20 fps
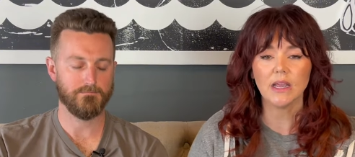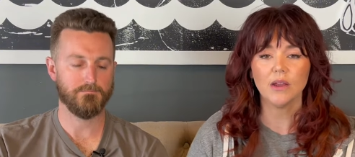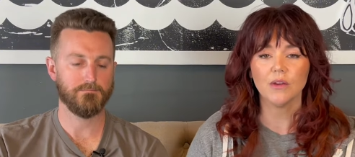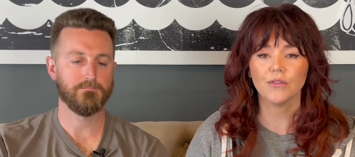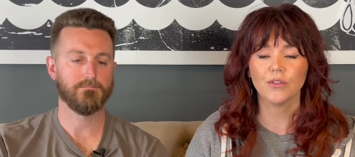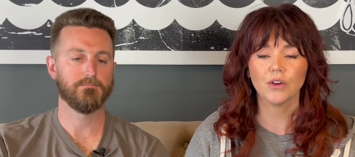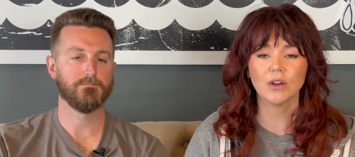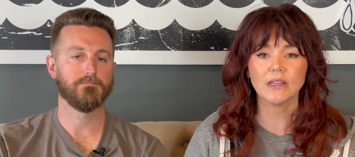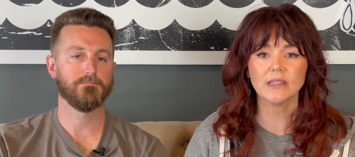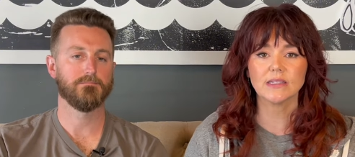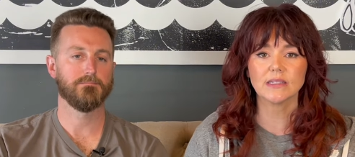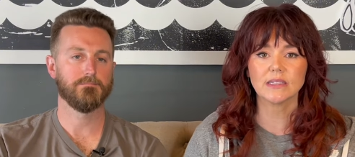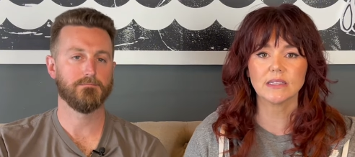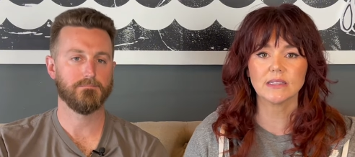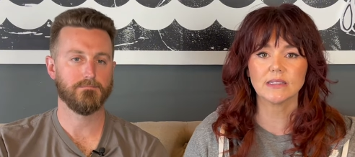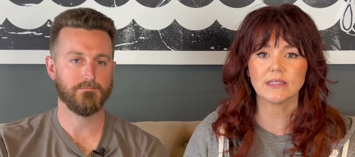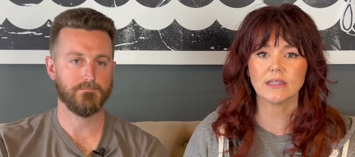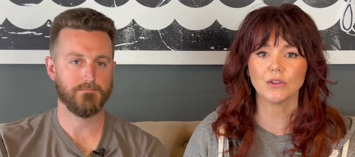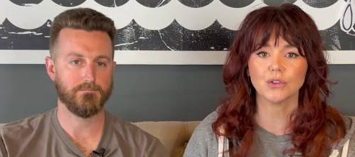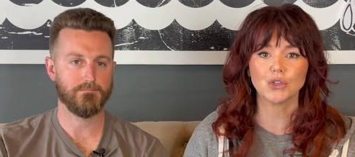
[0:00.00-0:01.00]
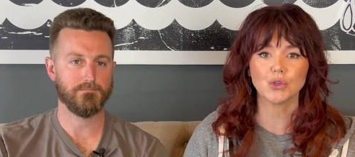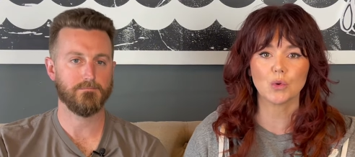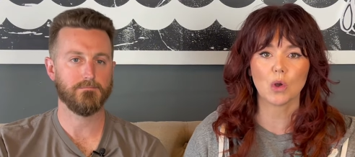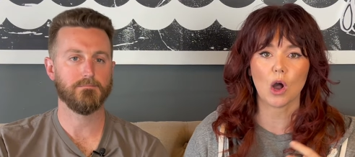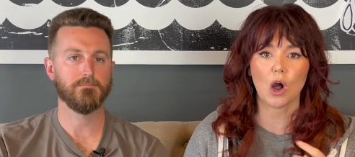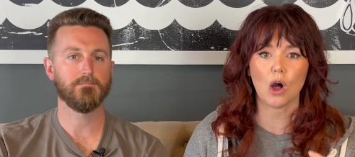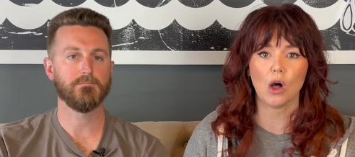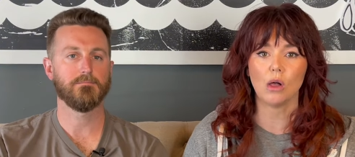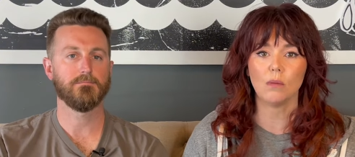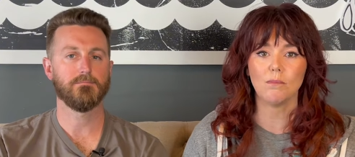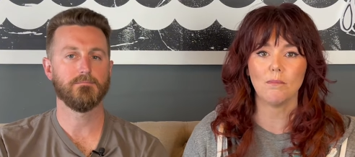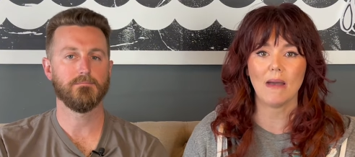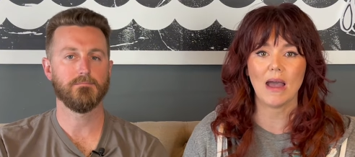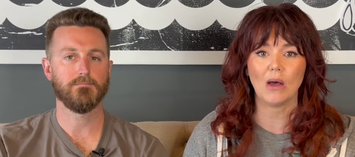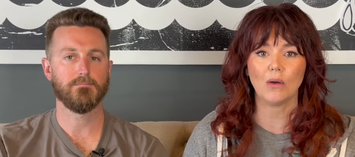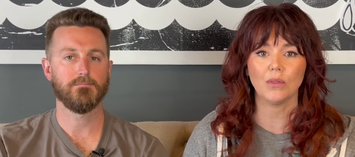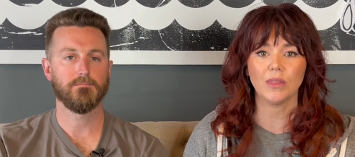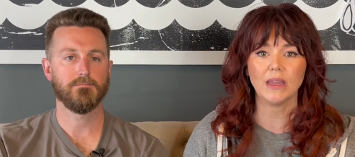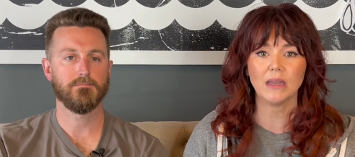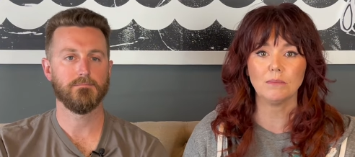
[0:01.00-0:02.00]
Speaker 1: For instance, they'll do calm
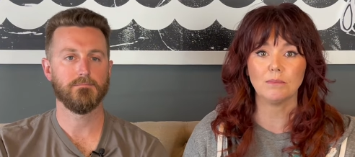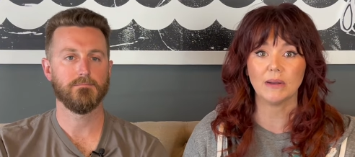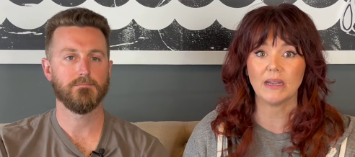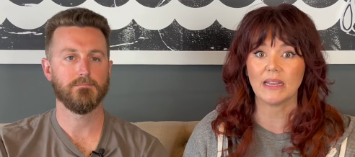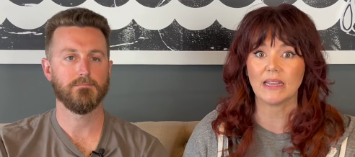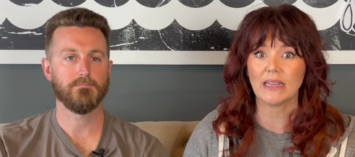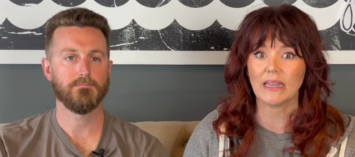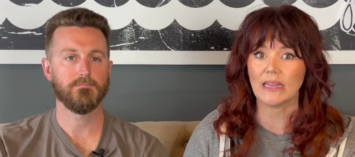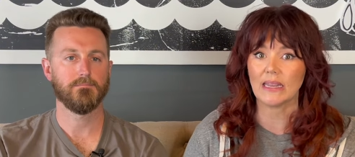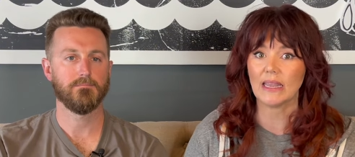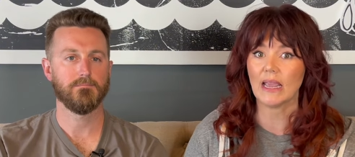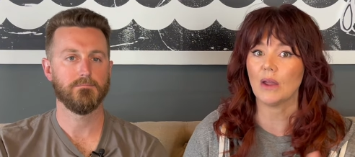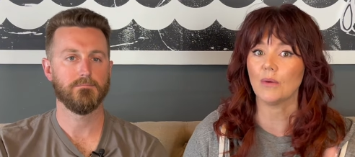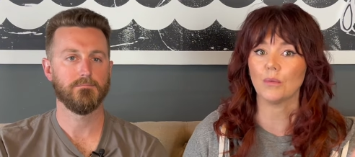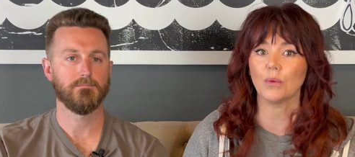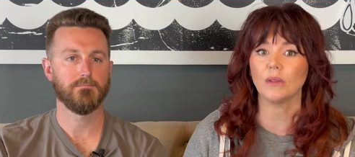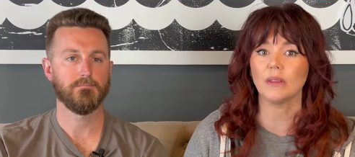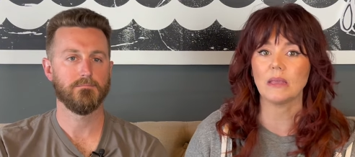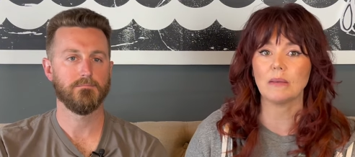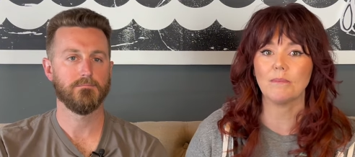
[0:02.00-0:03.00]
mouthing, but it can get really